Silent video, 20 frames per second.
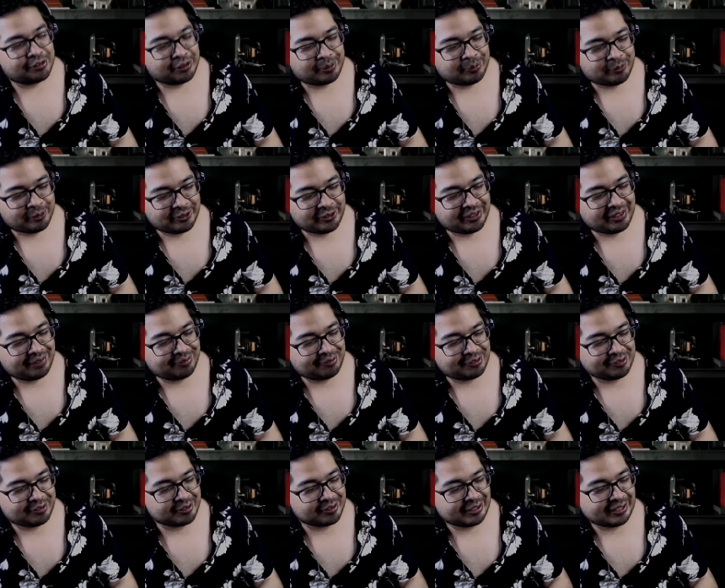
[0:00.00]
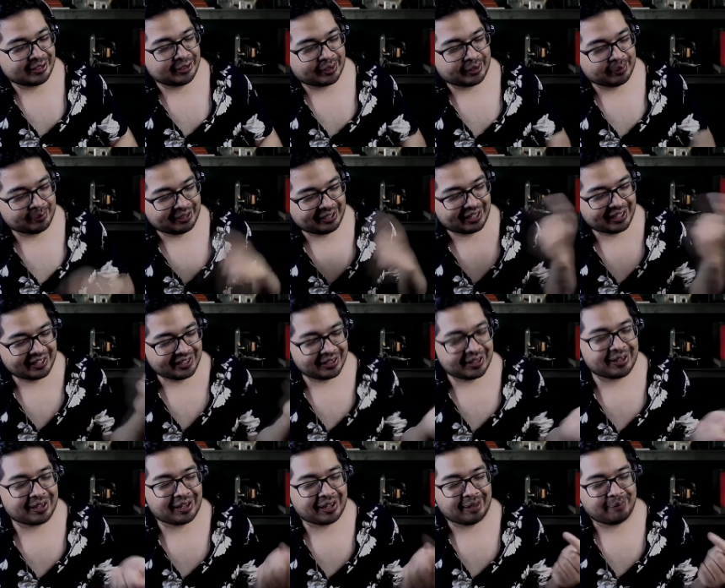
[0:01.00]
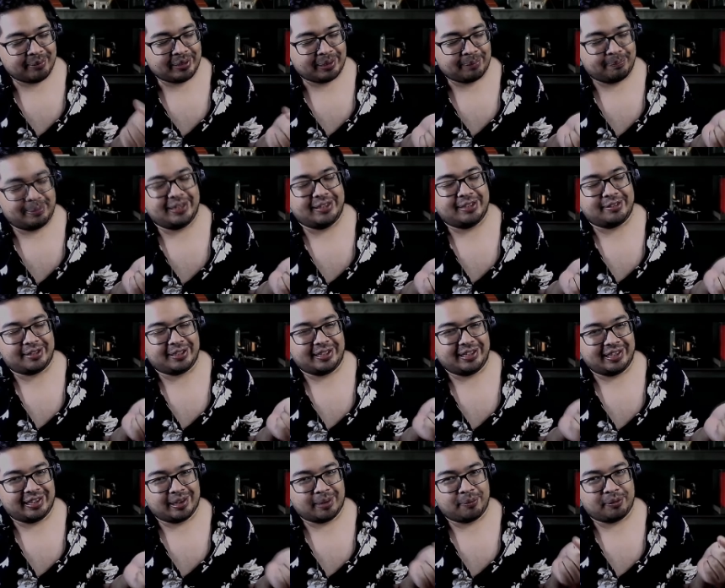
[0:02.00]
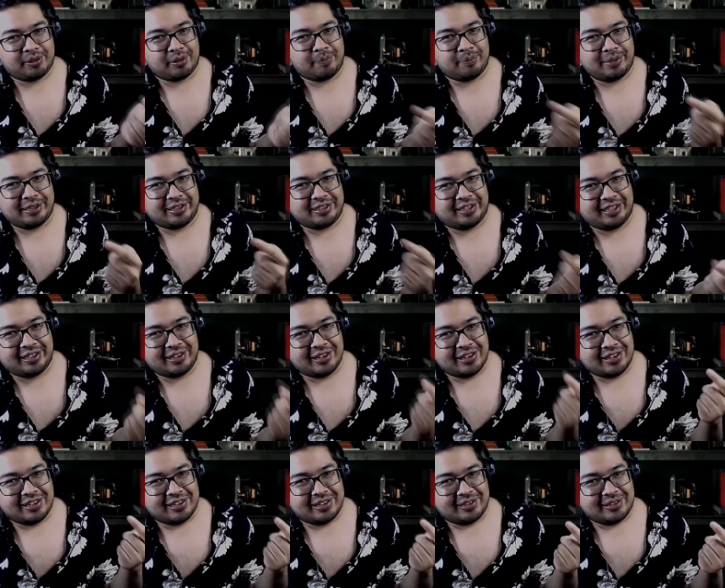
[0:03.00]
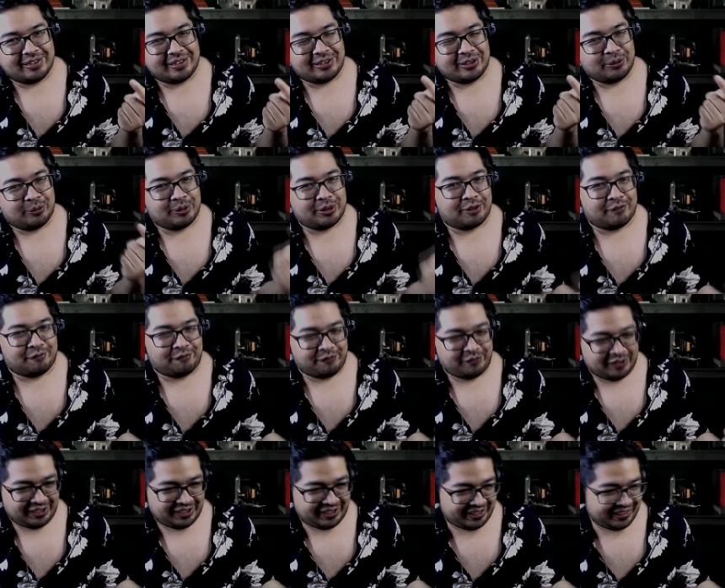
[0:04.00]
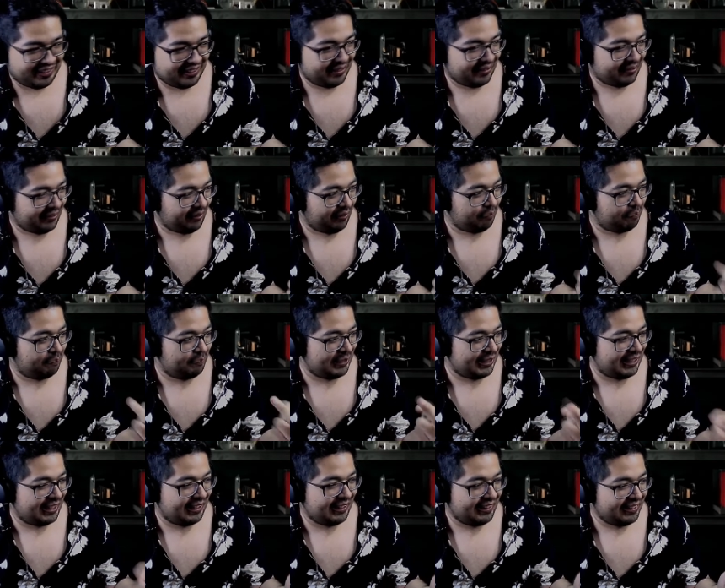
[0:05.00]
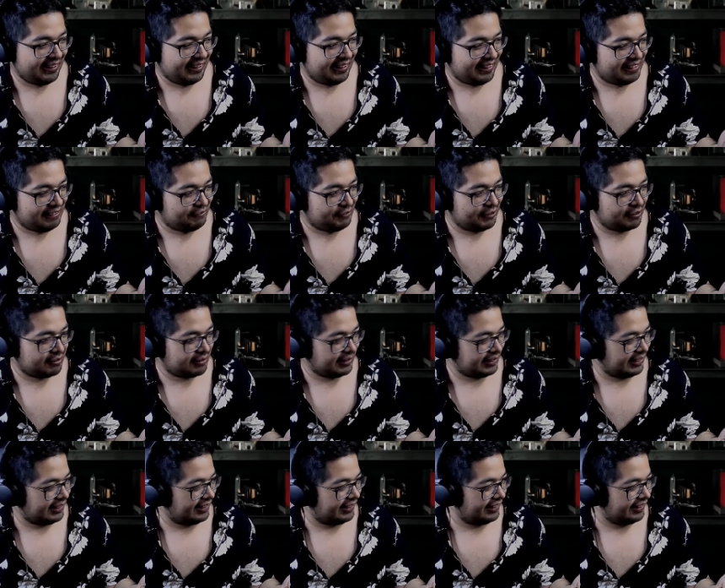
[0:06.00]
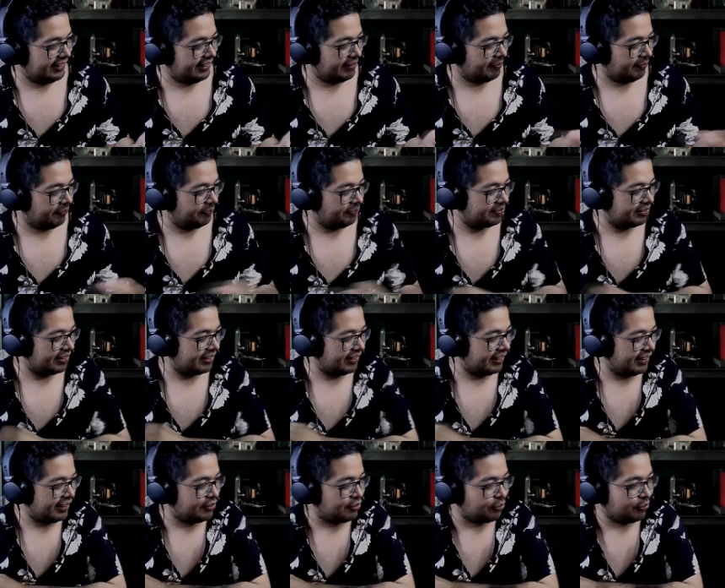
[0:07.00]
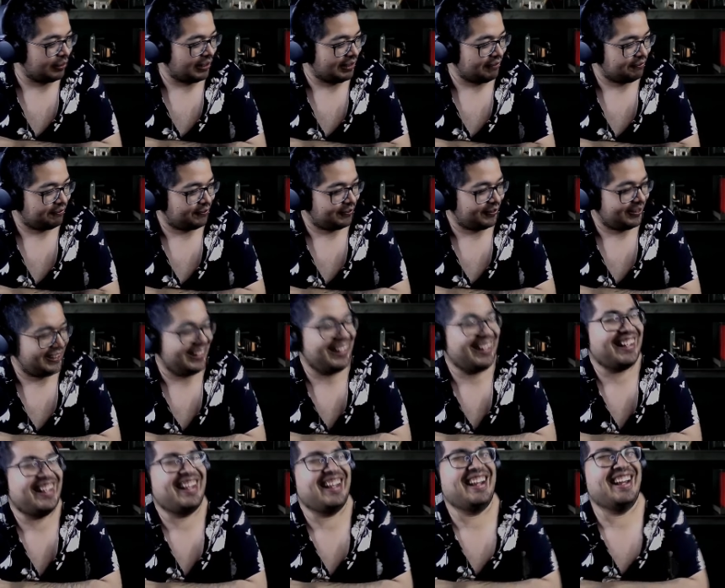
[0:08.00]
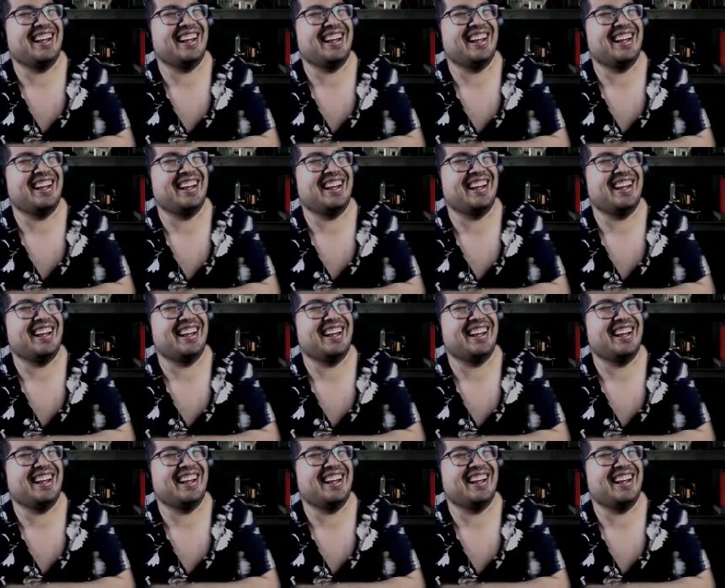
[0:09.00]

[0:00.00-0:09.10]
So I'm wondering if this is either gonna be A, a comedy bit that's gonna end up with him being like, yo, what the fuck? Or B, if he's like, it's rent-free.